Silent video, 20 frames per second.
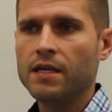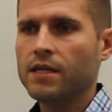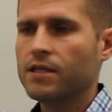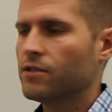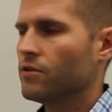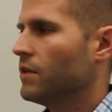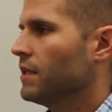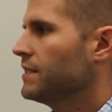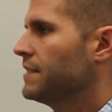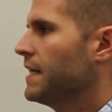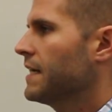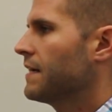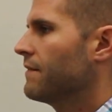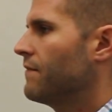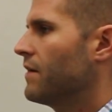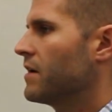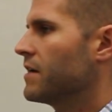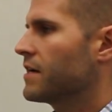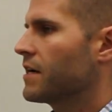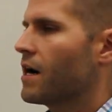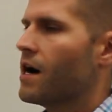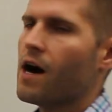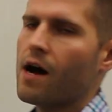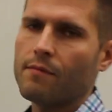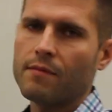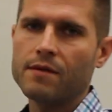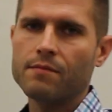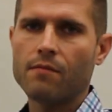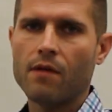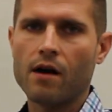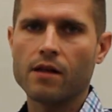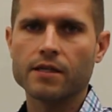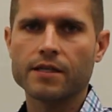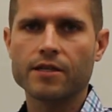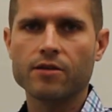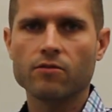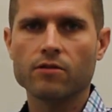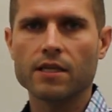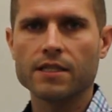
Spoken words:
So let's take a very common molecule.